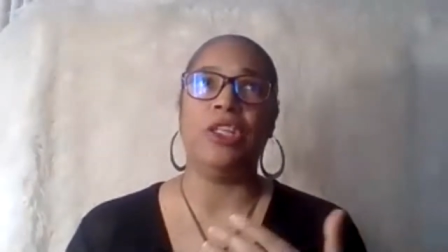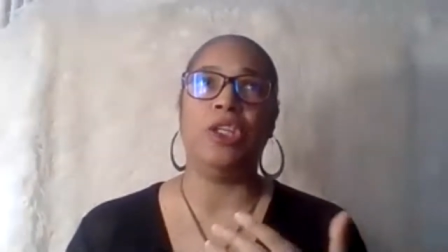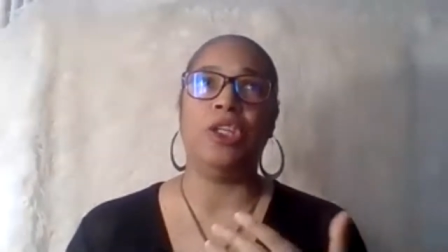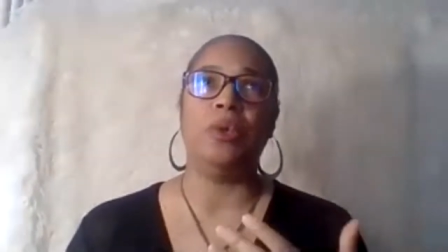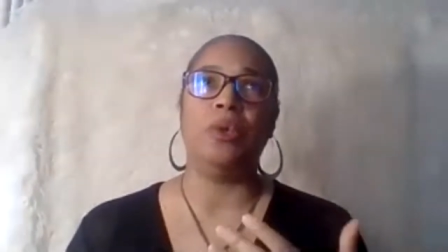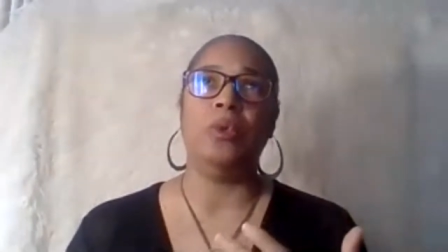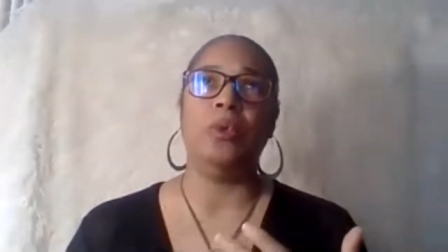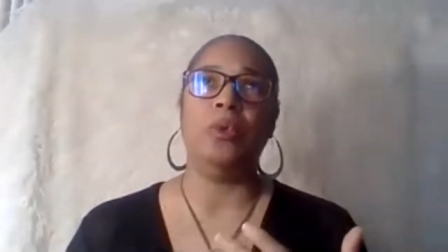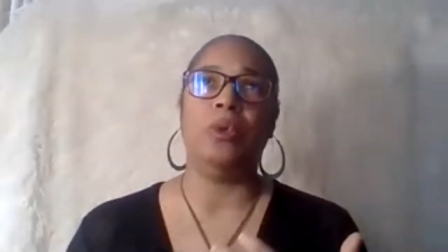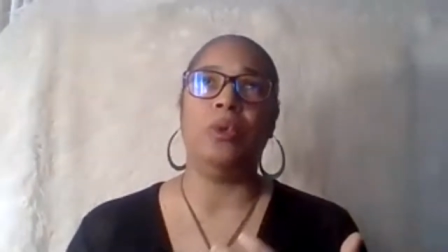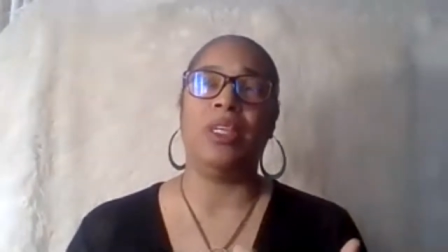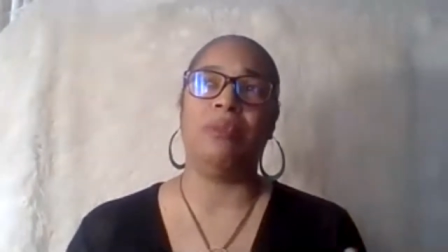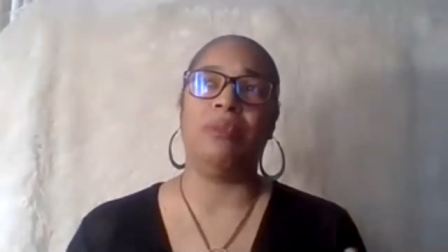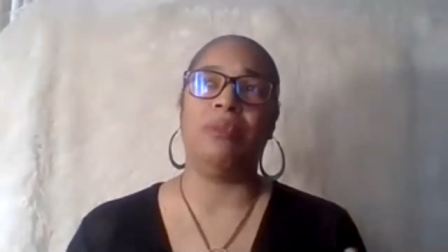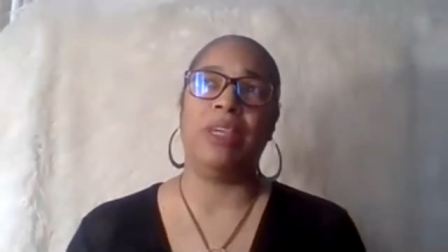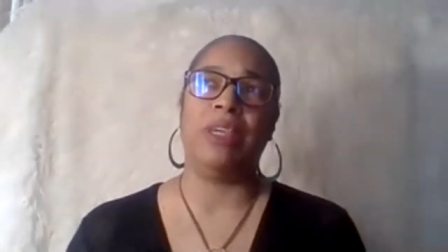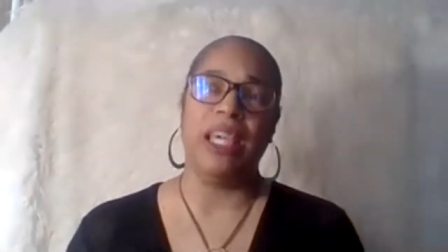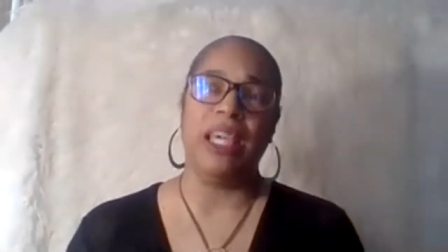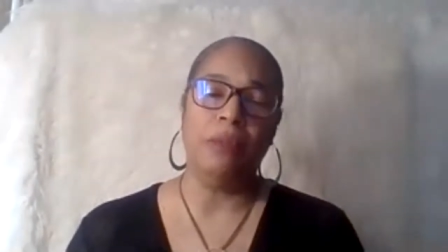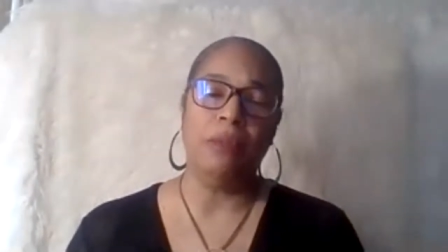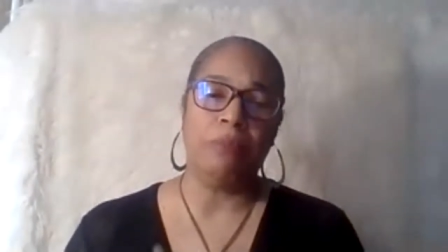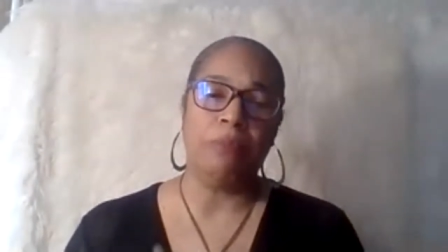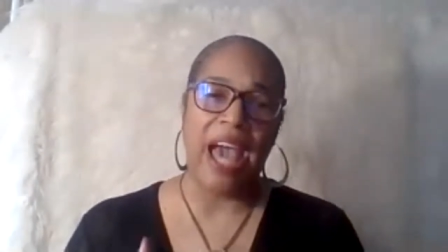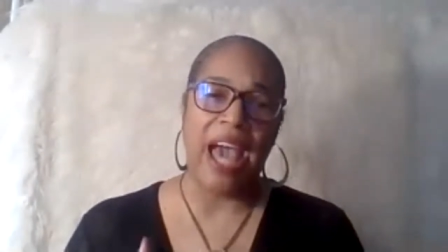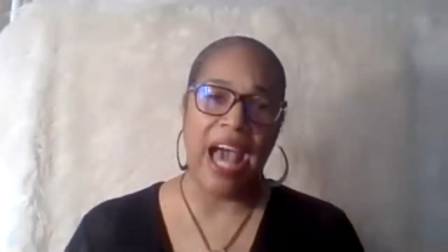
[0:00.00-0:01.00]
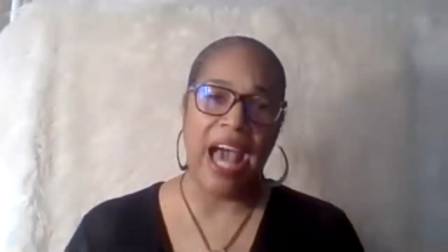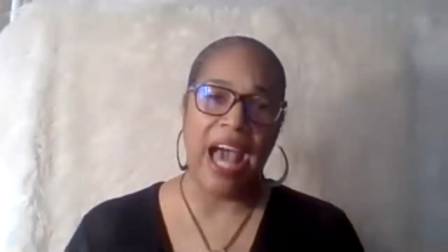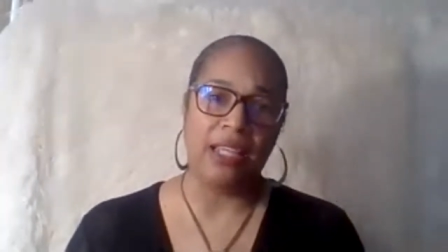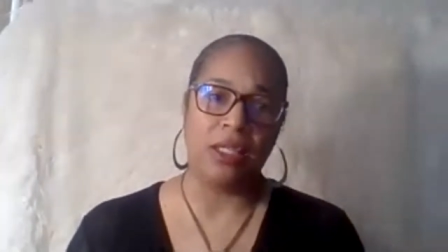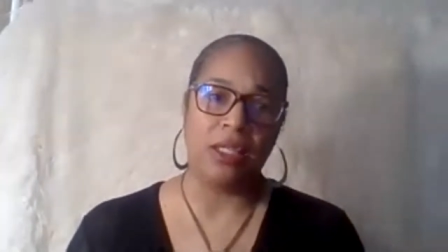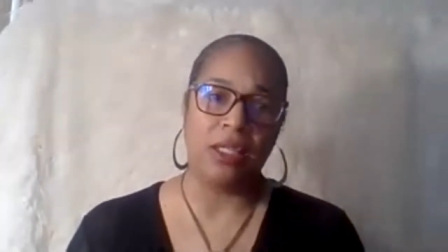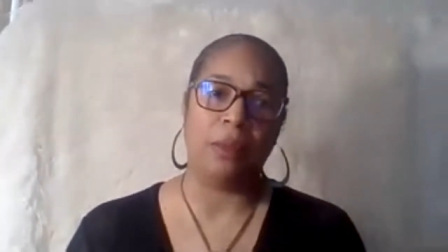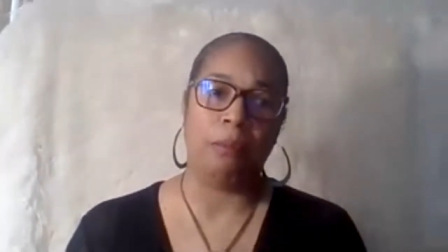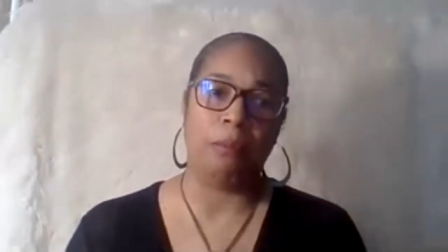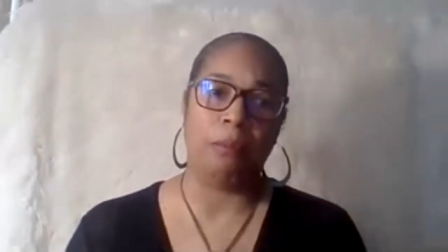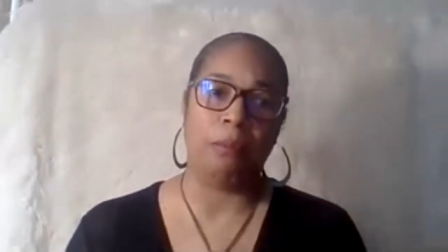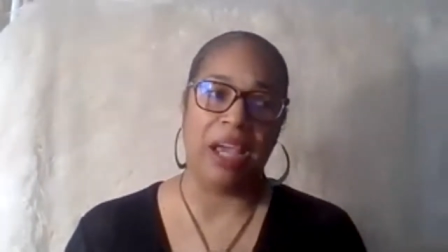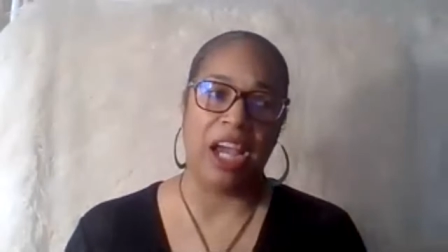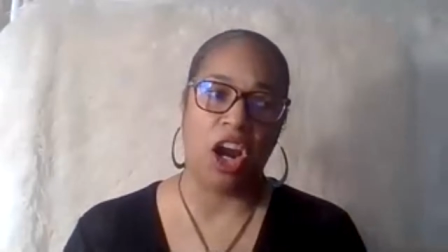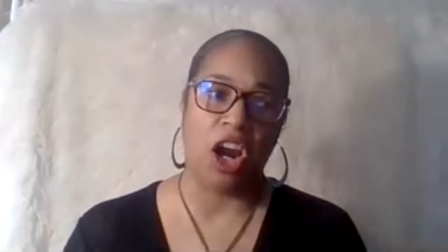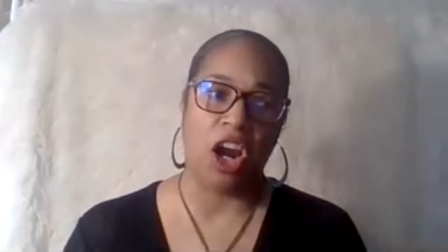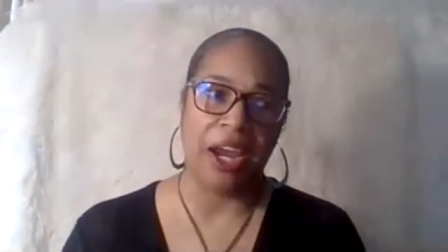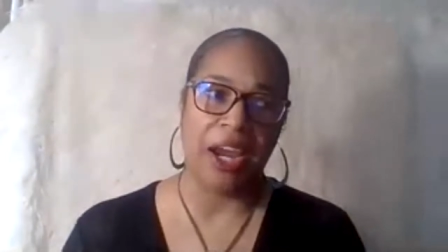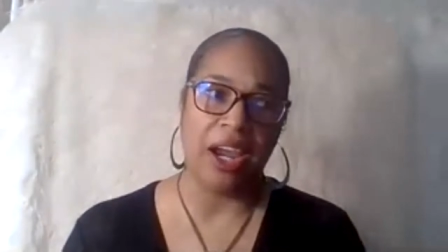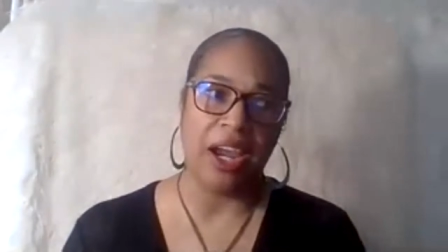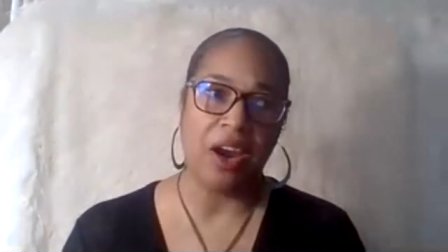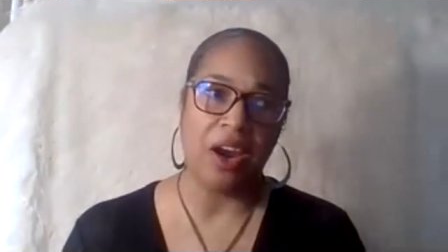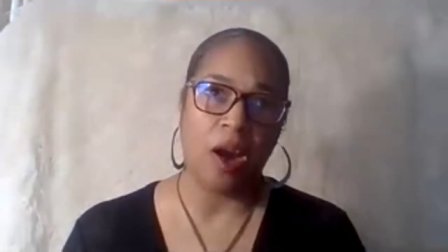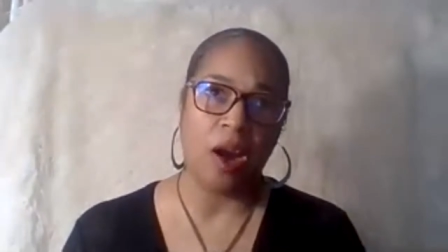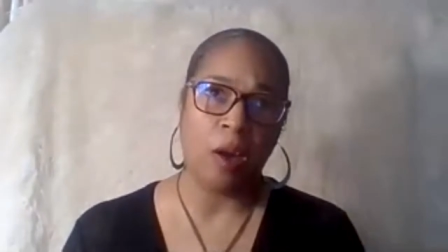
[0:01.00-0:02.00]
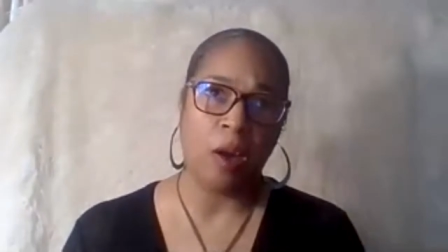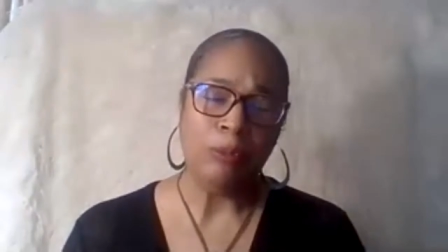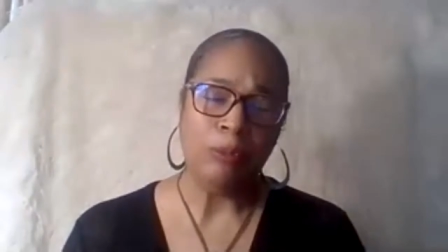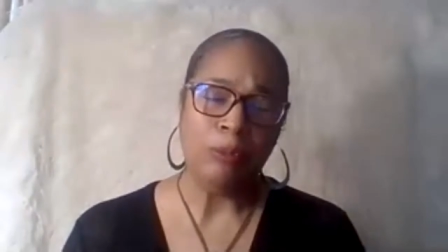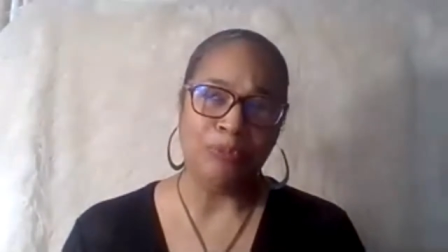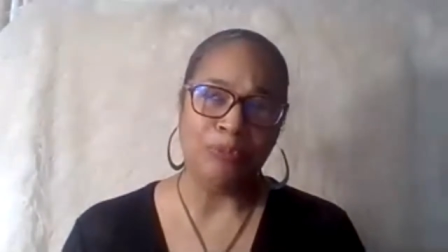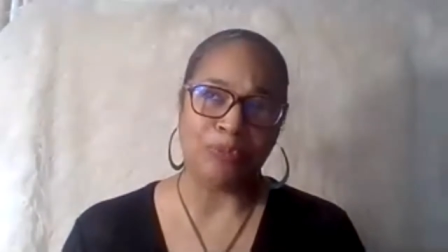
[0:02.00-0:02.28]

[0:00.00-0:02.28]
you get past the barrier.